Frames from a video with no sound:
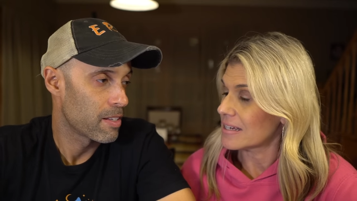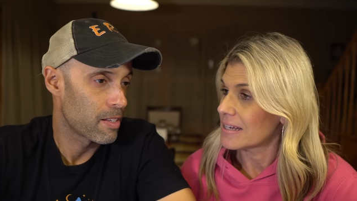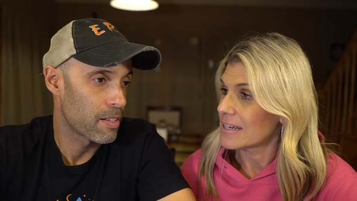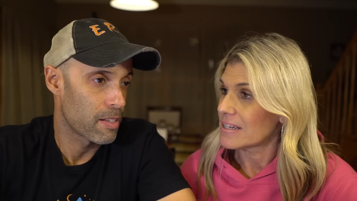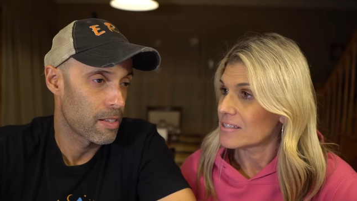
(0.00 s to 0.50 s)

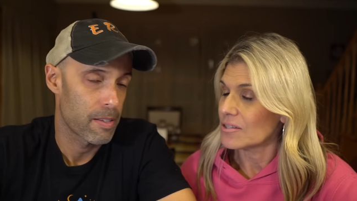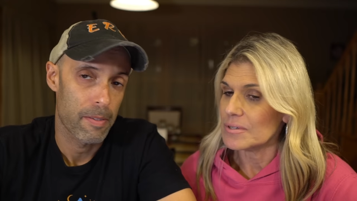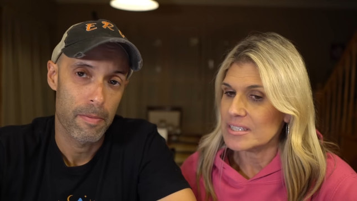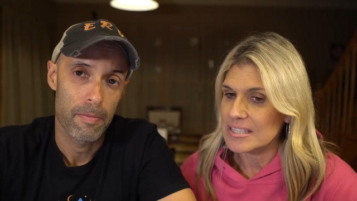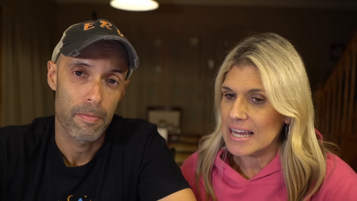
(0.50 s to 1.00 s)
Speaker 1: it. So
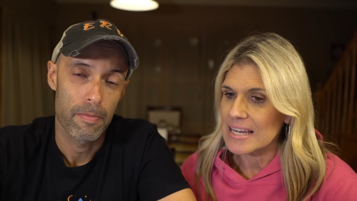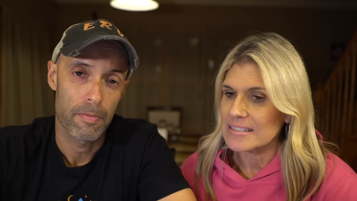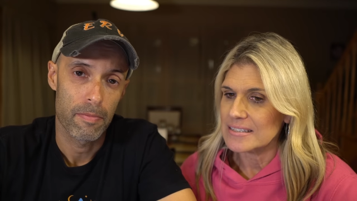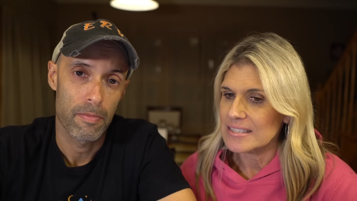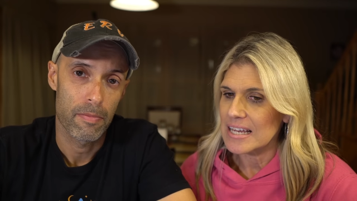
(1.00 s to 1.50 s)
it's
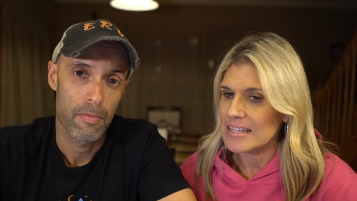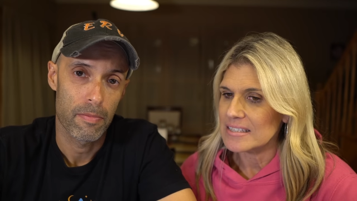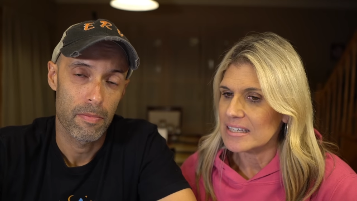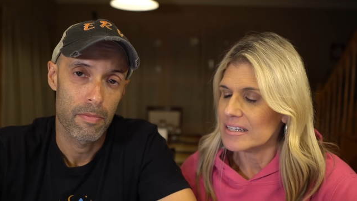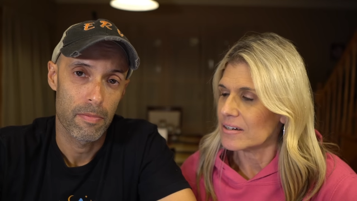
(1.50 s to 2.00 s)
sad sad
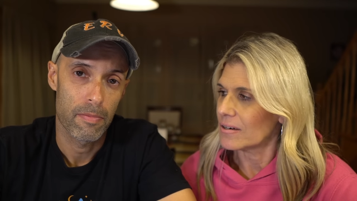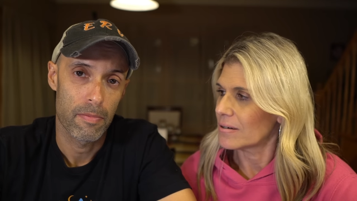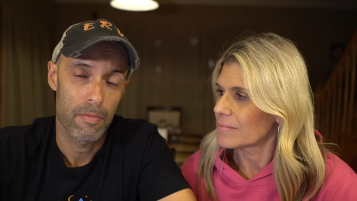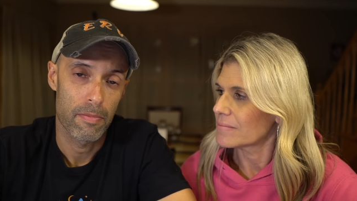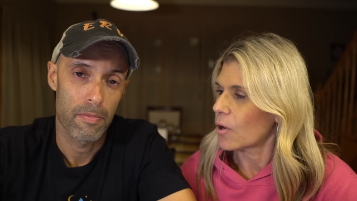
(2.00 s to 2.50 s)
to hear.
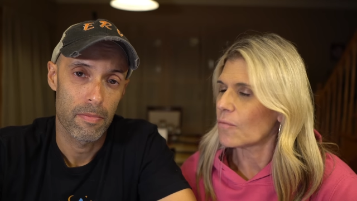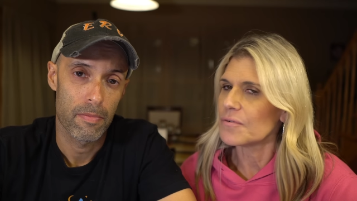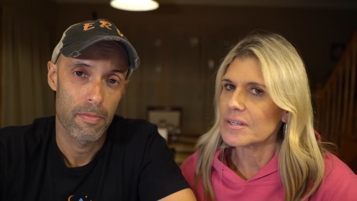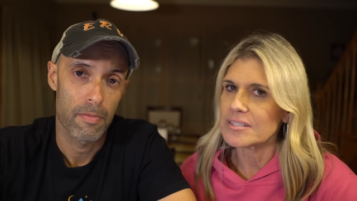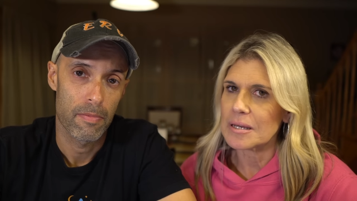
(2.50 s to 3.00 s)

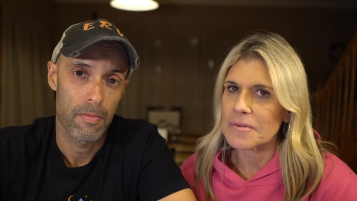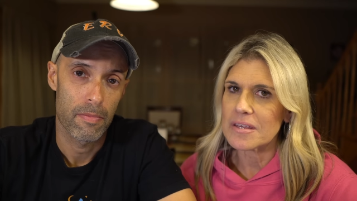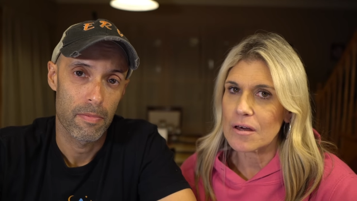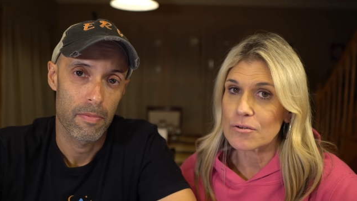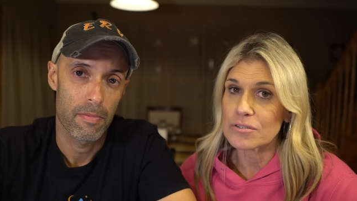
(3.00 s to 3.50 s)
Hopefully, some of
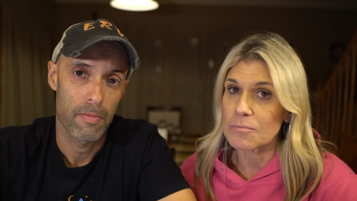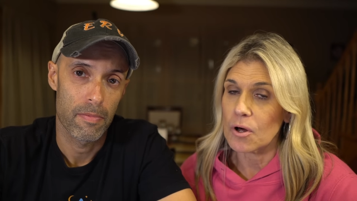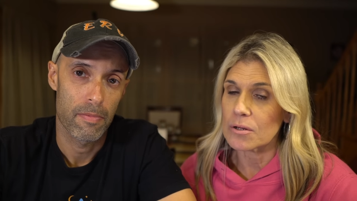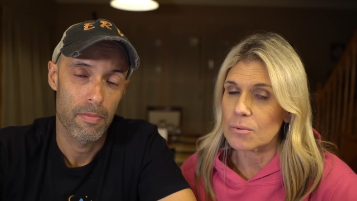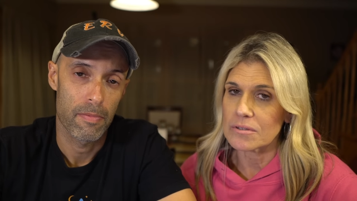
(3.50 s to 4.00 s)
the other
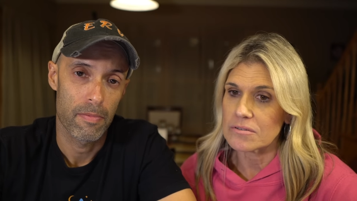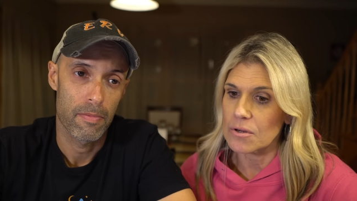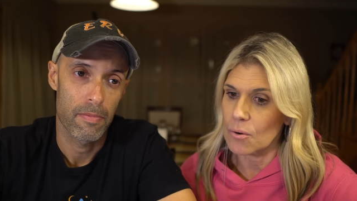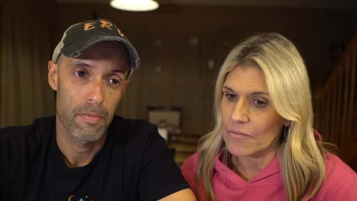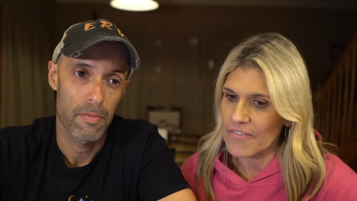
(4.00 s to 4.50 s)
smaller ones
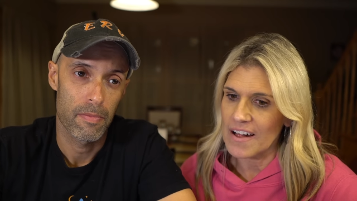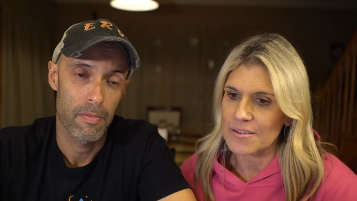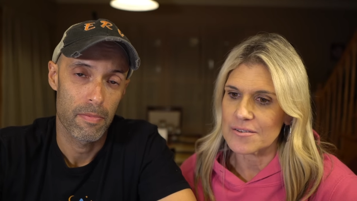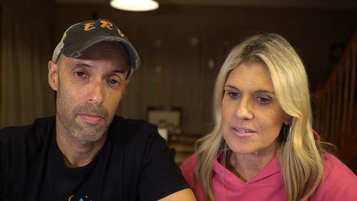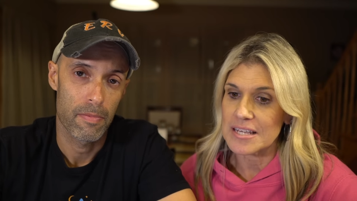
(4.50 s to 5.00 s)
don't
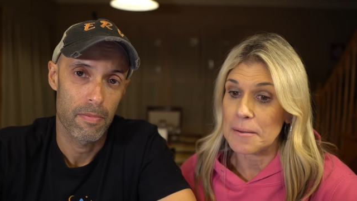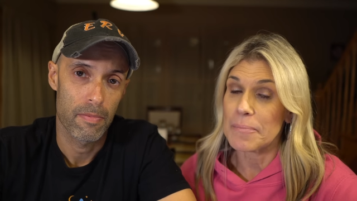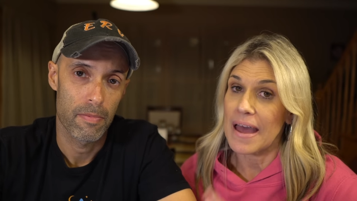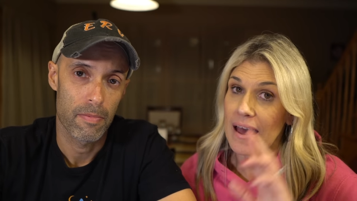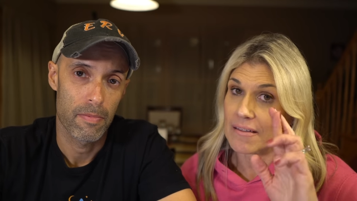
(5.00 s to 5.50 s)
follow the same
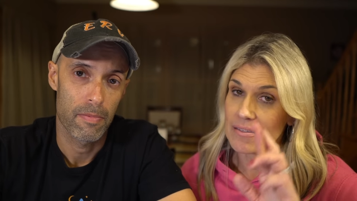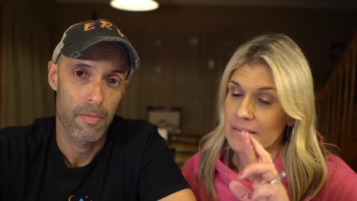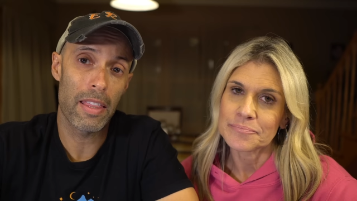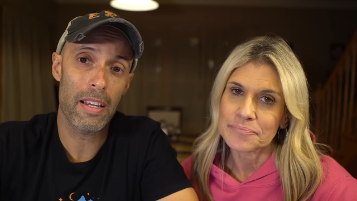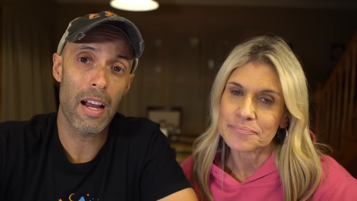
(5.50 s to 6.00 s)
path.
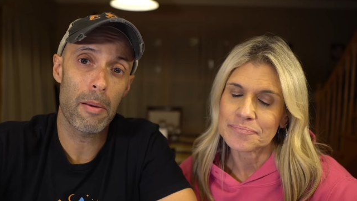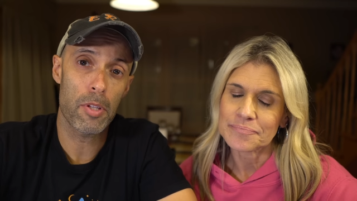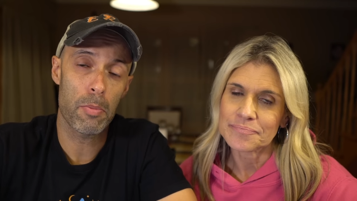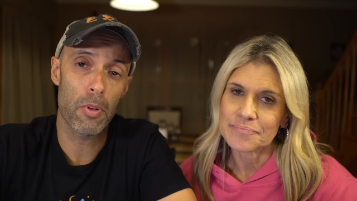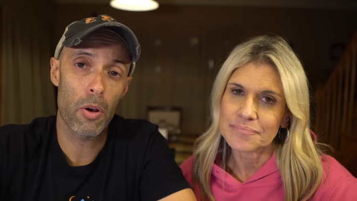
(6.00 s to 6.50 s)
Speaker 2: In the
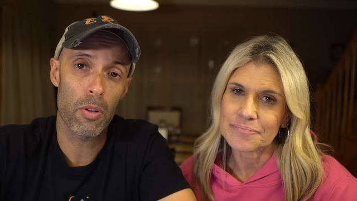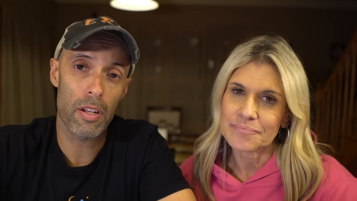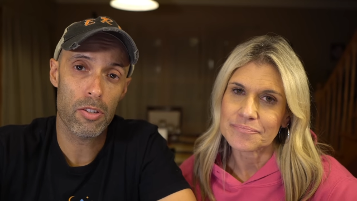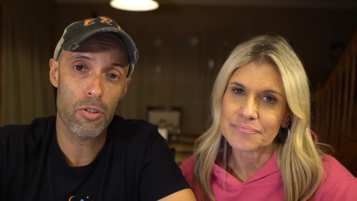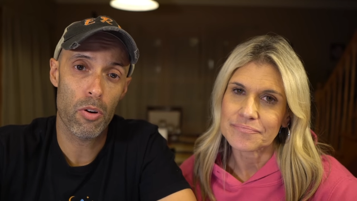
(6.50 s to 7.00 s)
comments below, let
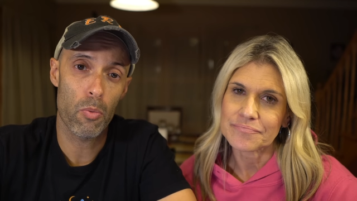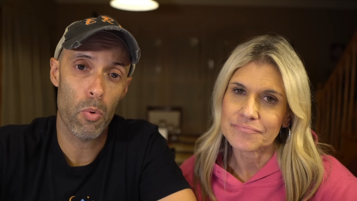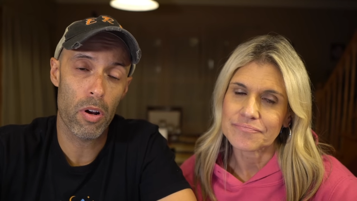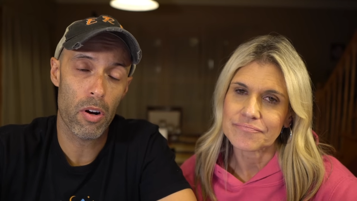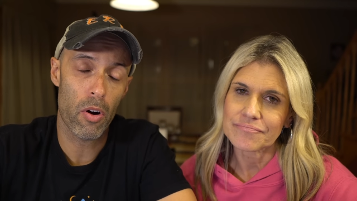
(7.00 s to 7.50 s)
us know
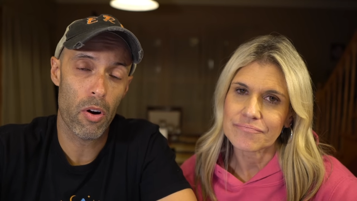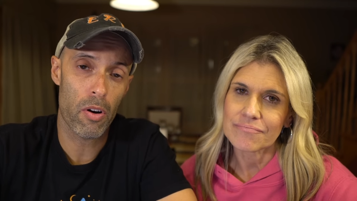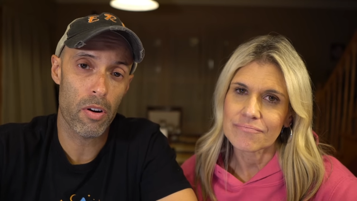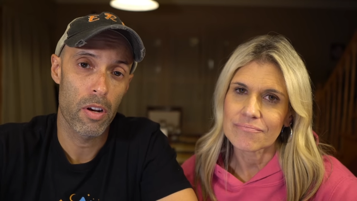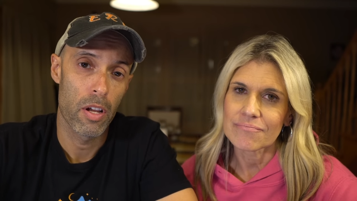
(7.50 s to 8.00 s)
what
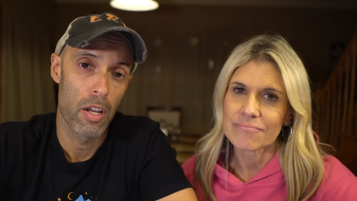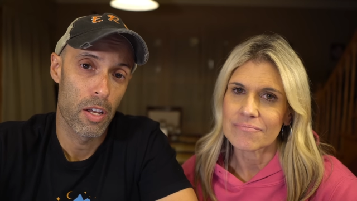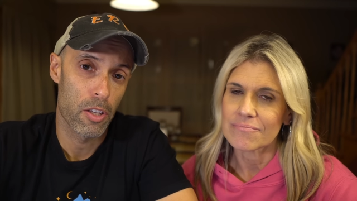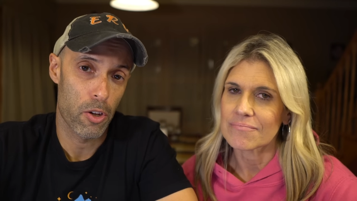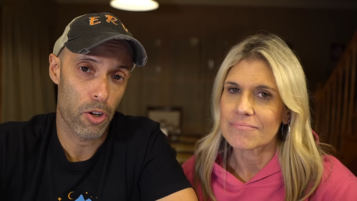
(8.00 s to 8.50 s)
are
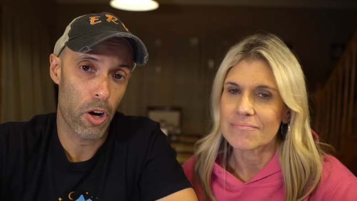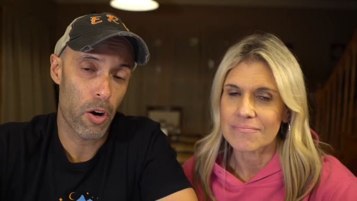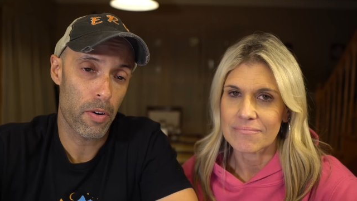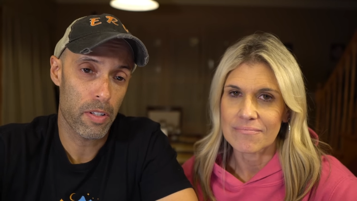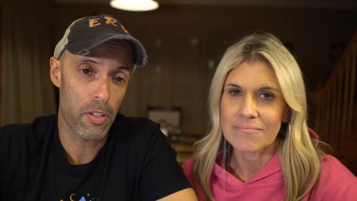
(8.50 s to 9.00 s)
your
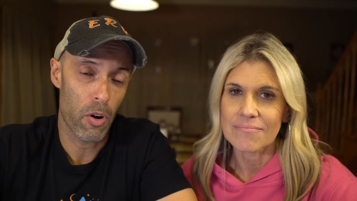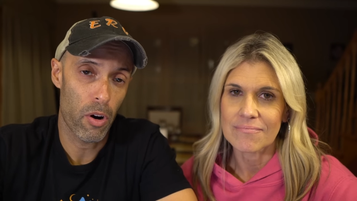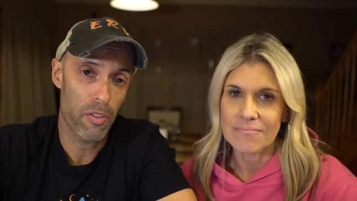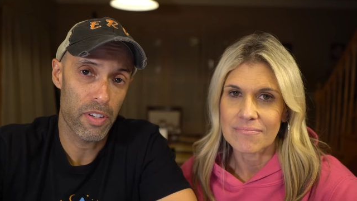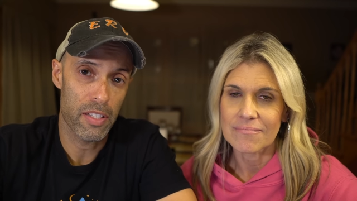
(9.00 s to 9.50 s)
current
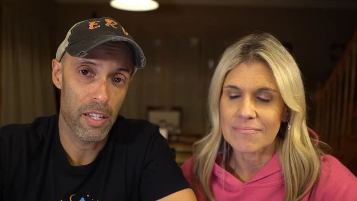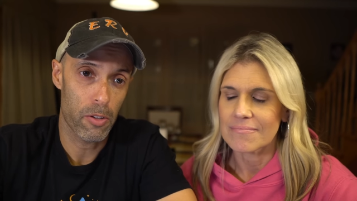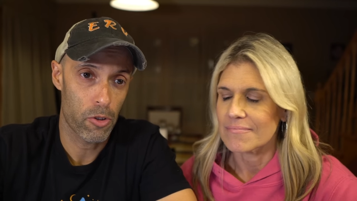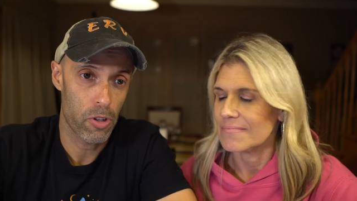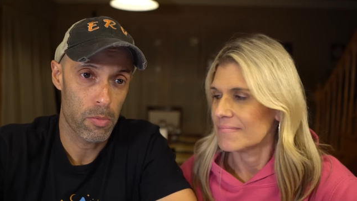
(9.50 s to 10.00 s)
RV
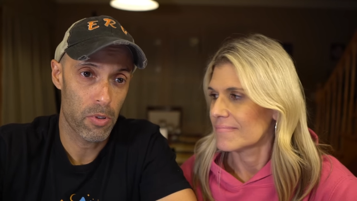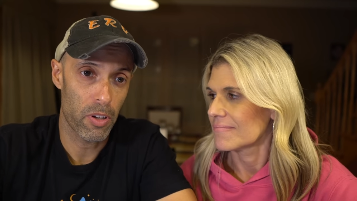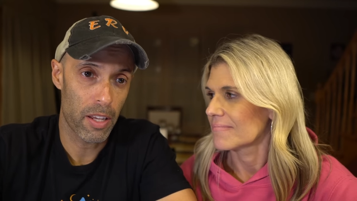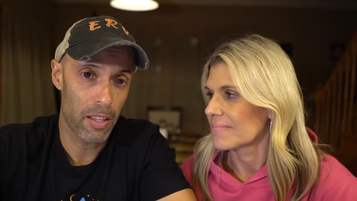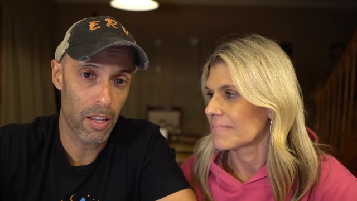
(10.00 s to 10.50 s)
dealerships
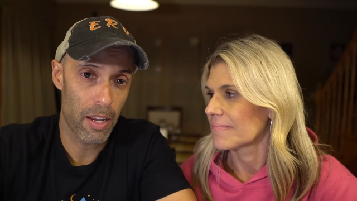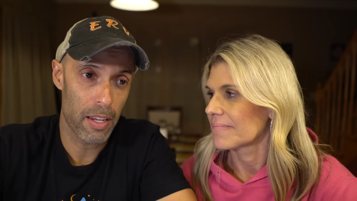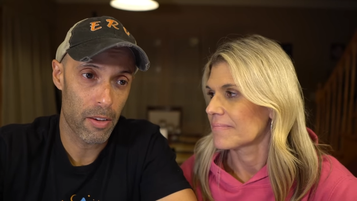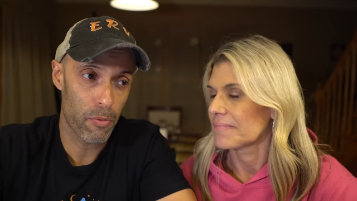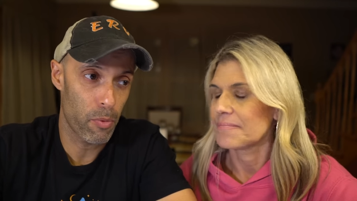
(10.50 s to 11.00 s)
looking
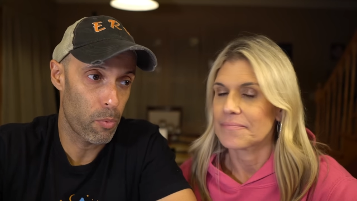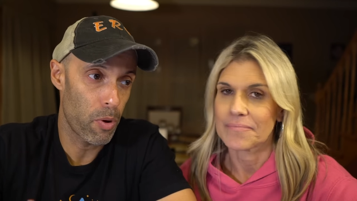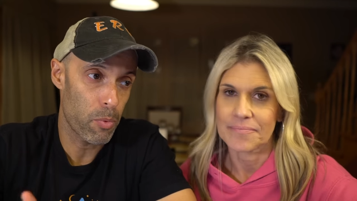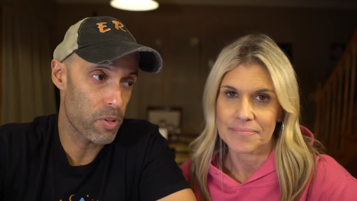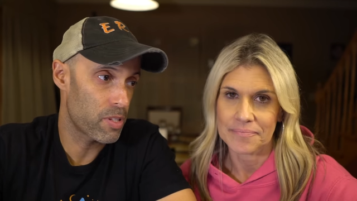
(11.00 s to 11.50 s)
like? From what we're